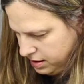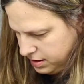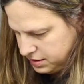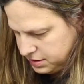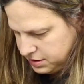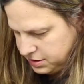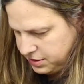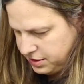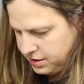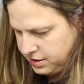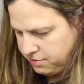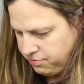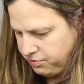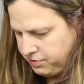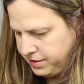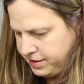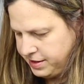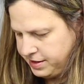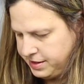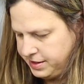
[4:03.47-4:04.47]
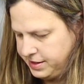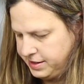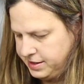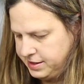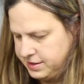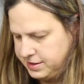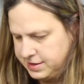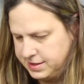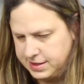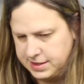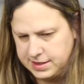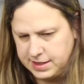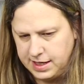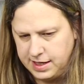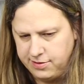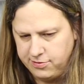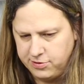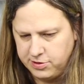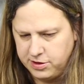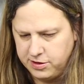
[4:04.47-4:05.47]
So now the plan is this
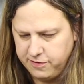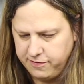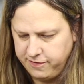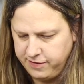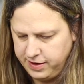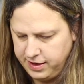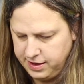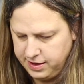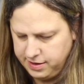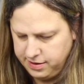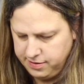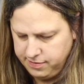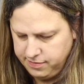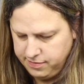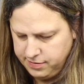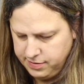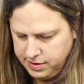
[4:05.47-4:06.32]
came with the fan,